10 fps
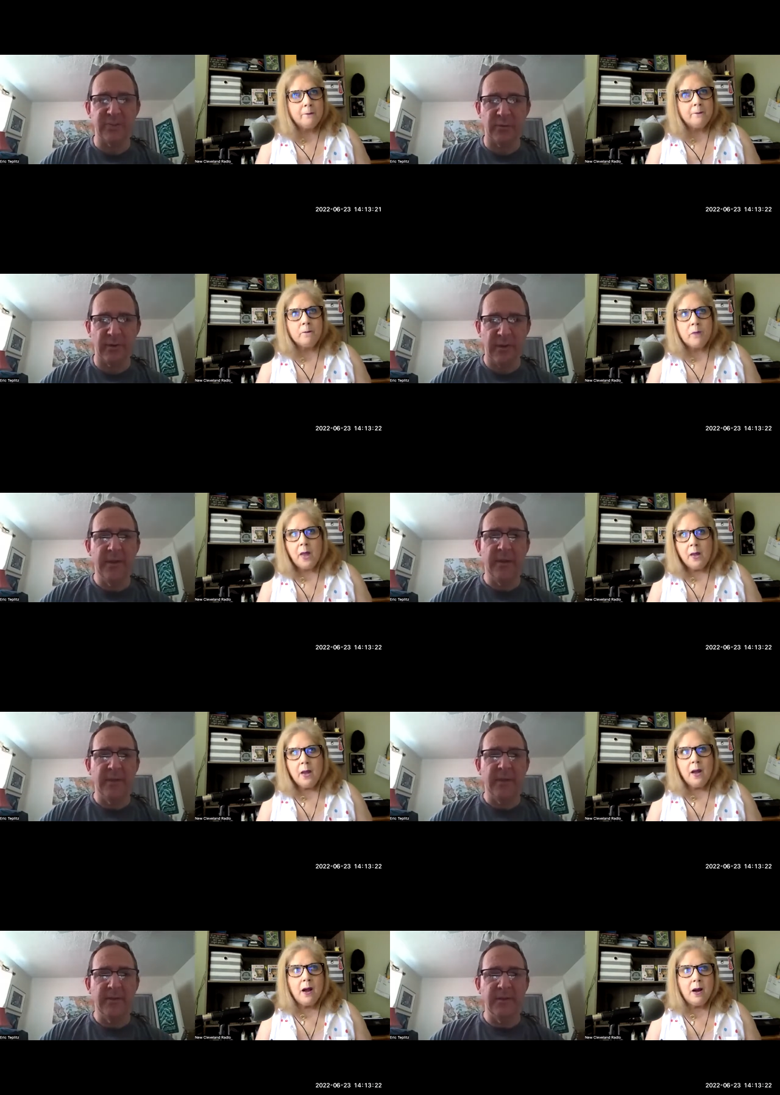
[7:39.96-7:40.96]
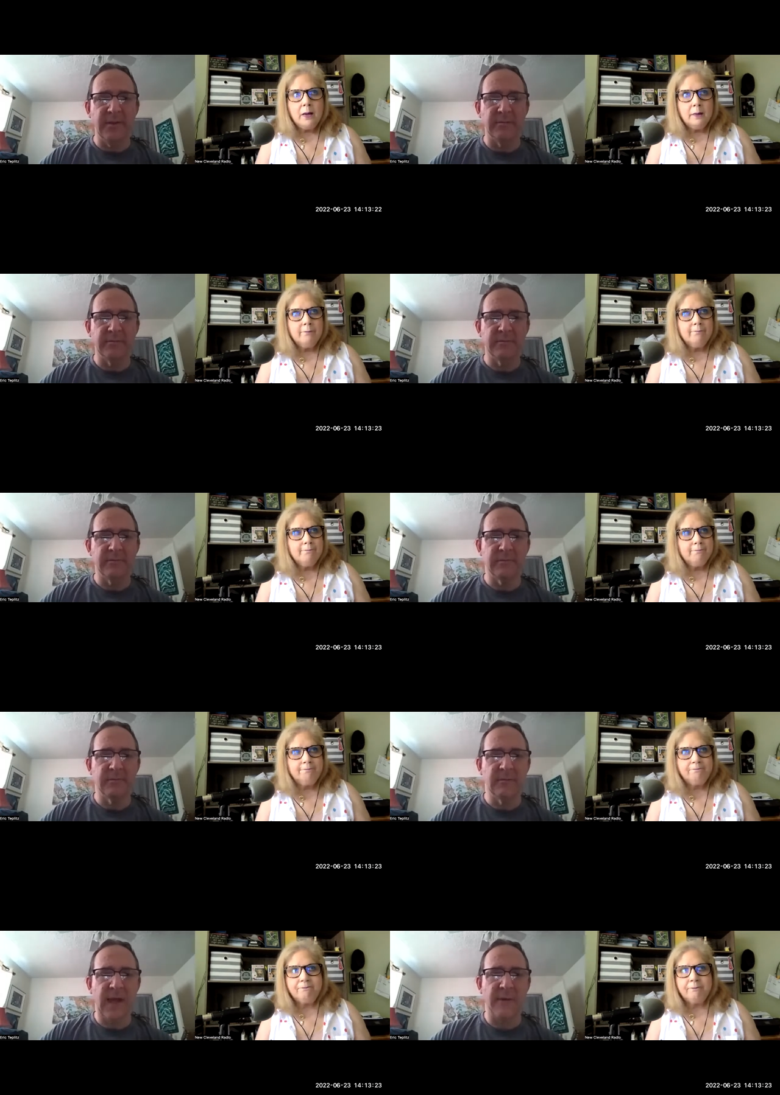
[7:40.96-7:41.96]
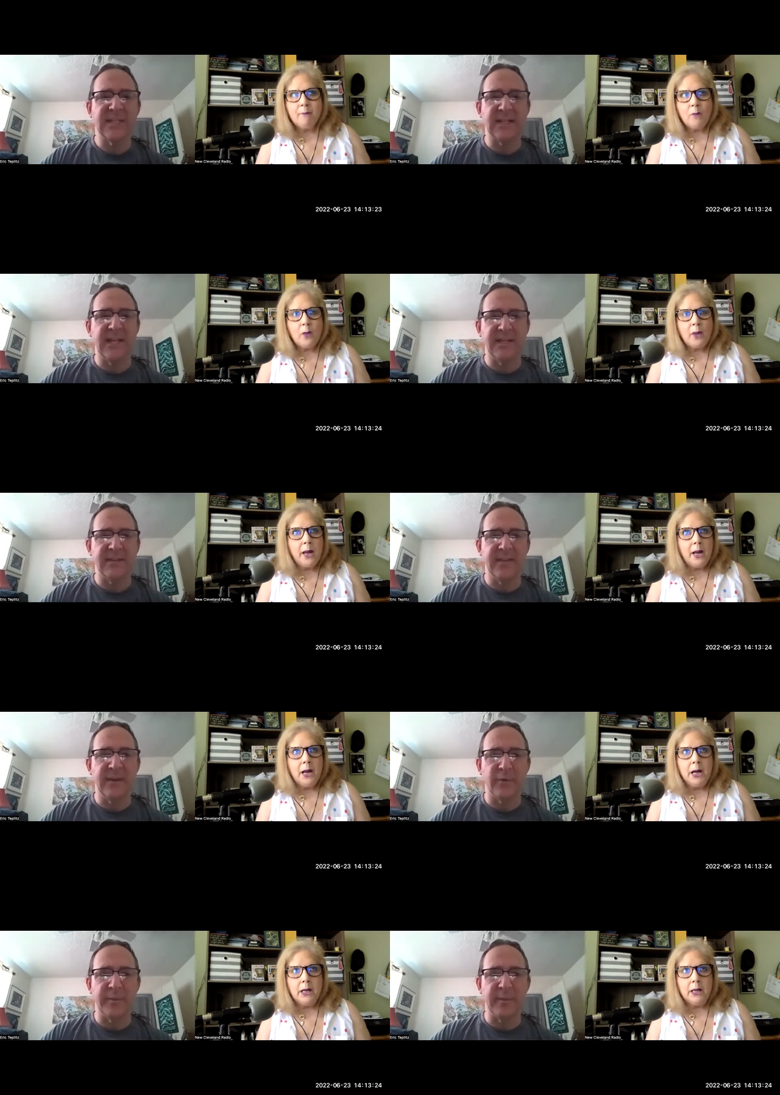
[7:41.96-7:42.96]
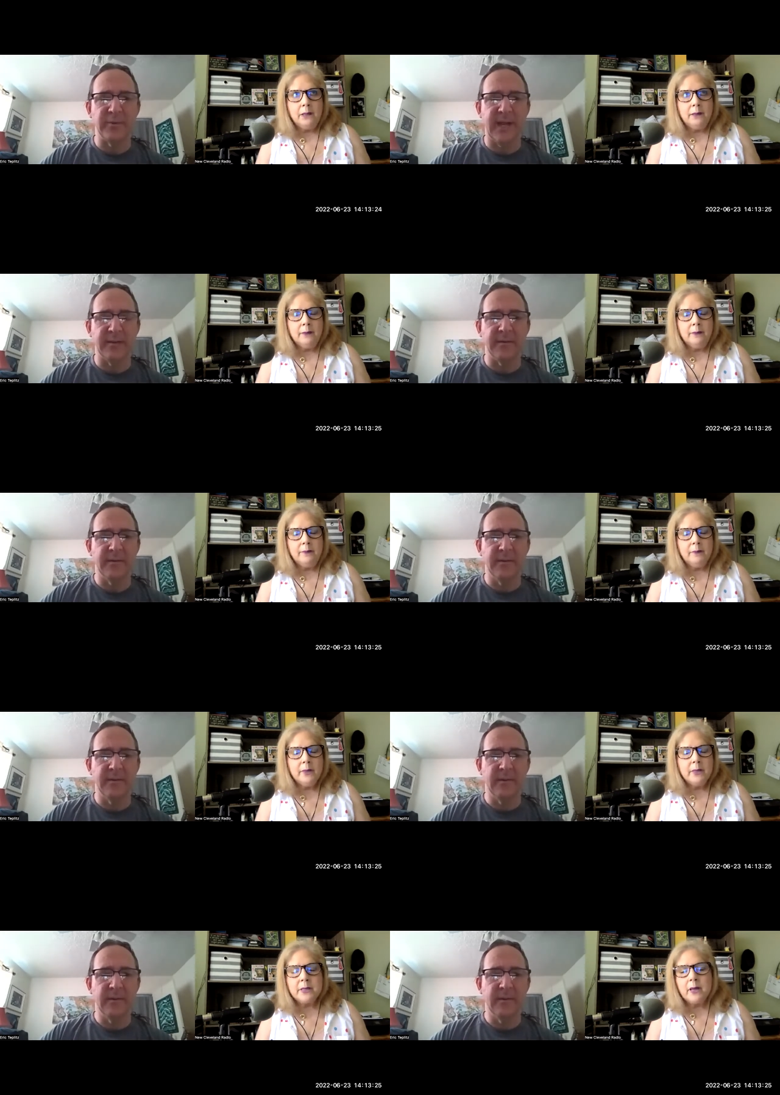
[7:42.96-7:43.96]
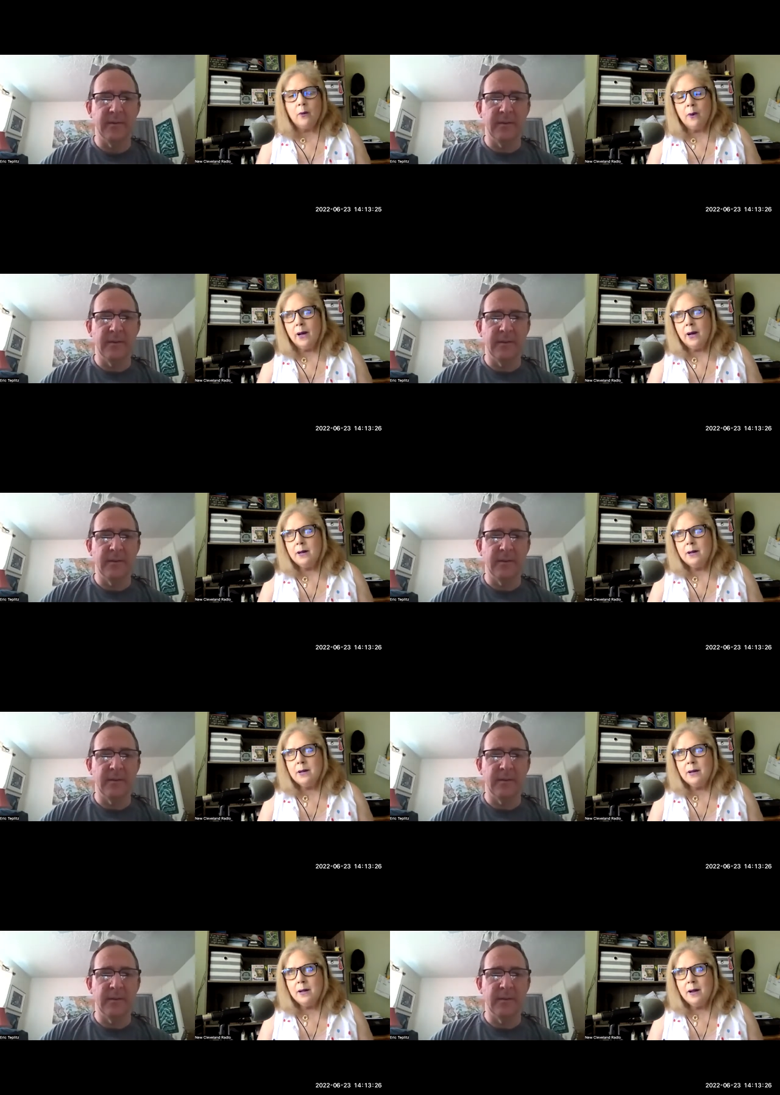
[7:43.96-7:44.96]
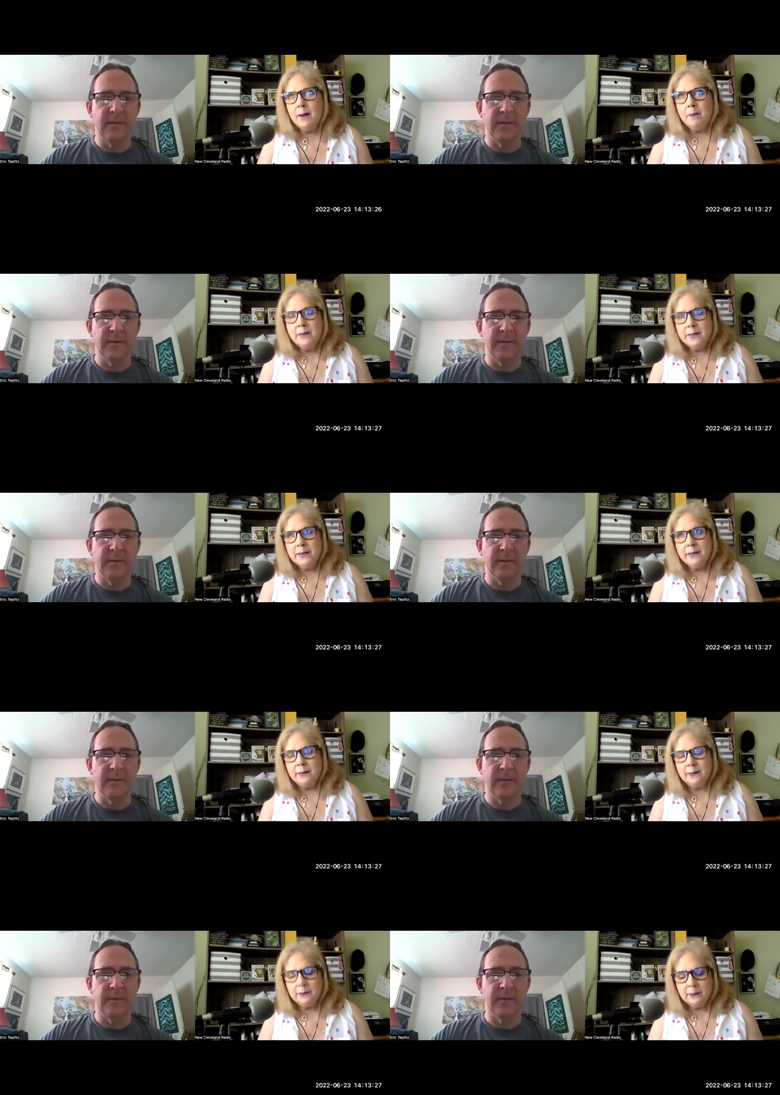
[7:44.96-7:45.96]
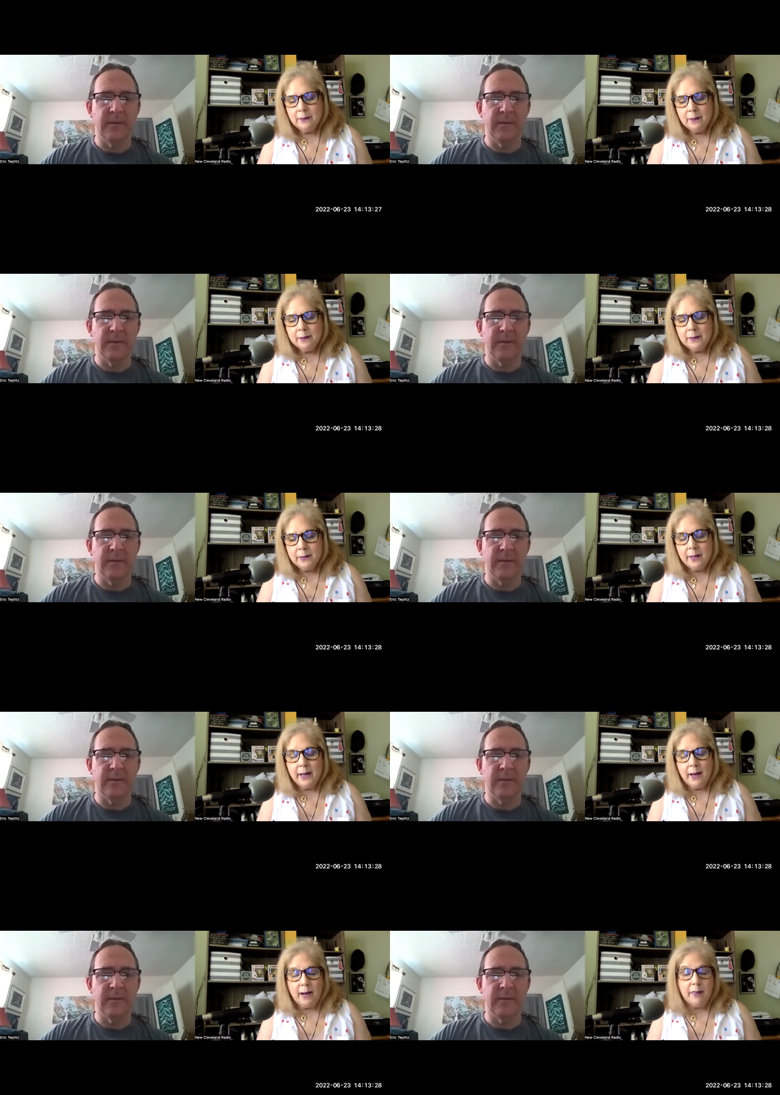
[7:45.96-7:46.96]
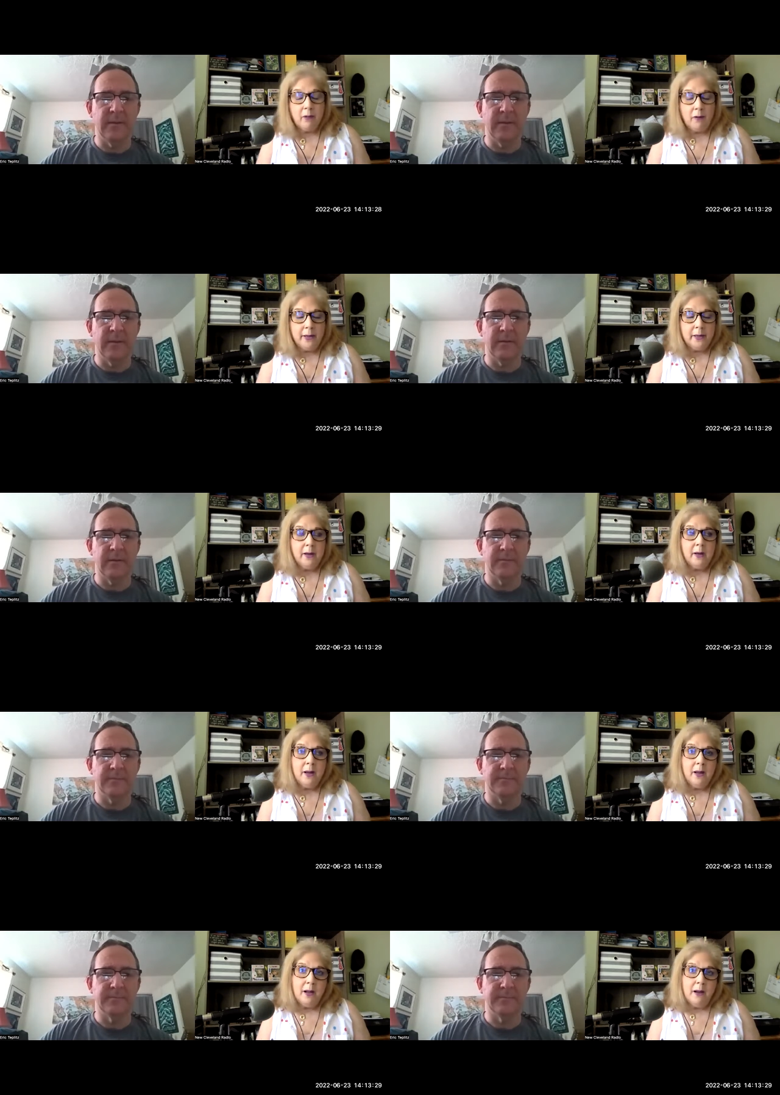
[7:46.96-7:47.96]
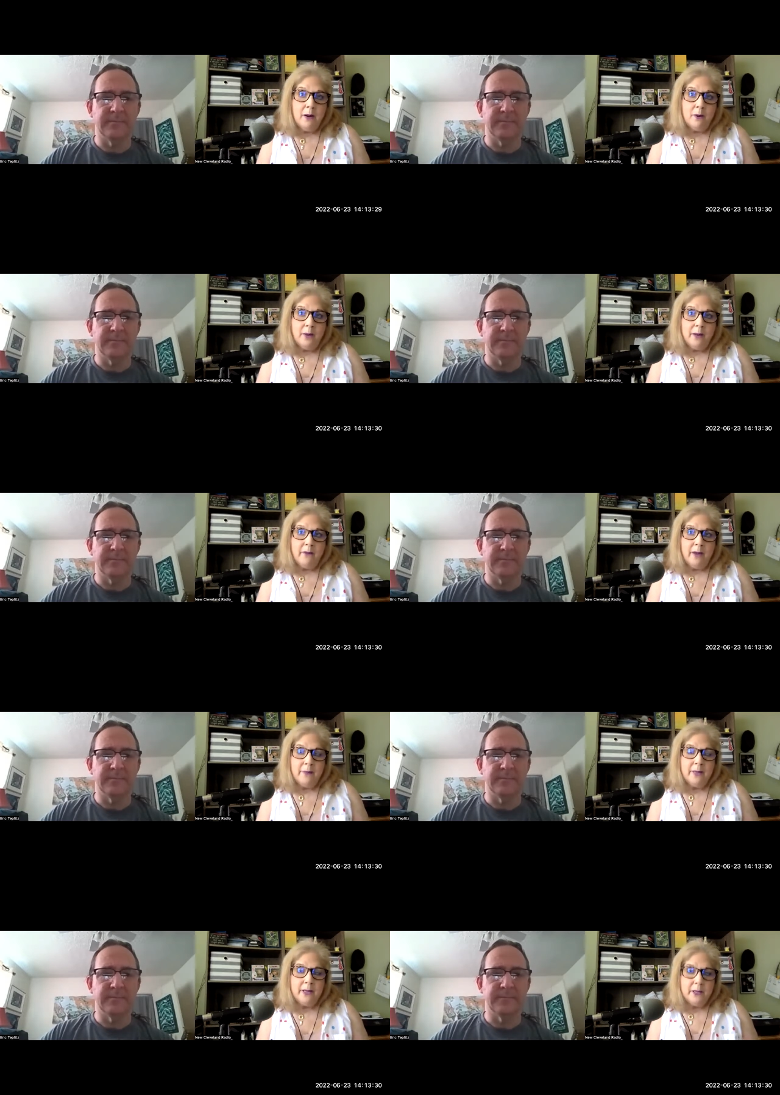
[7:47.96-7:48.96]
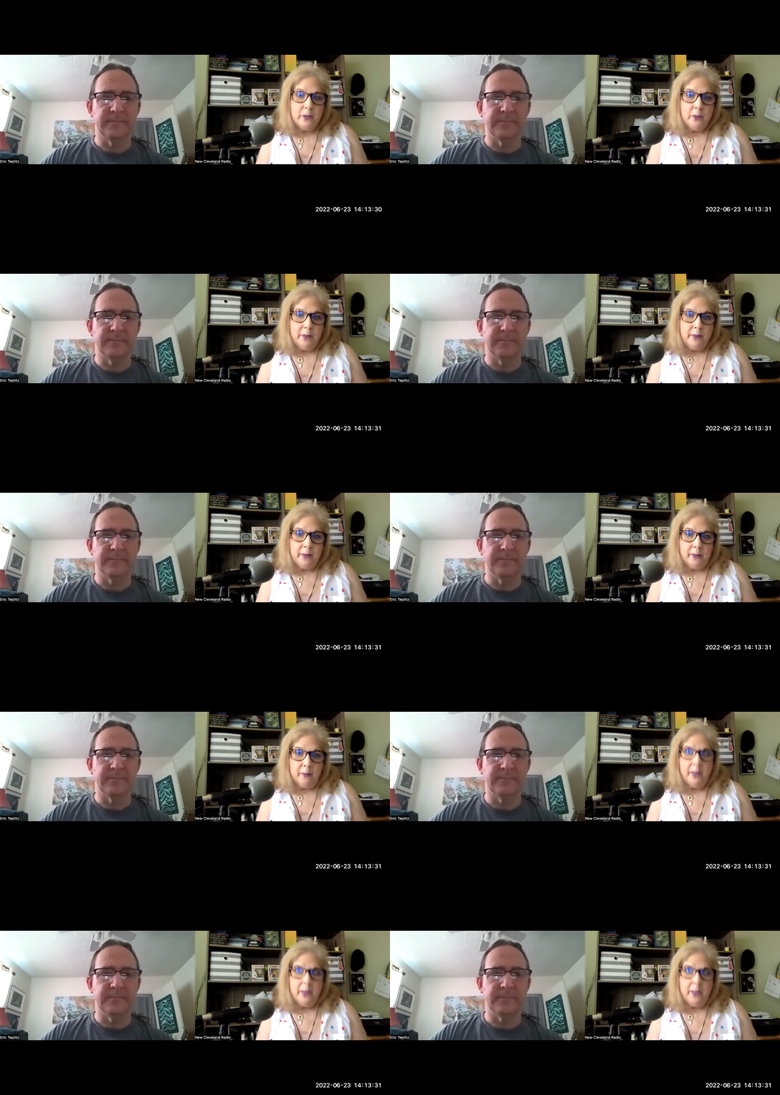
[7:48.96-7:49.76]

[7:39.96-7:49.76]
Speaker 1: Or, you know, how is that letting the other people down?
Speaker 2: So up until today, I thought, oh, if I'm not doing them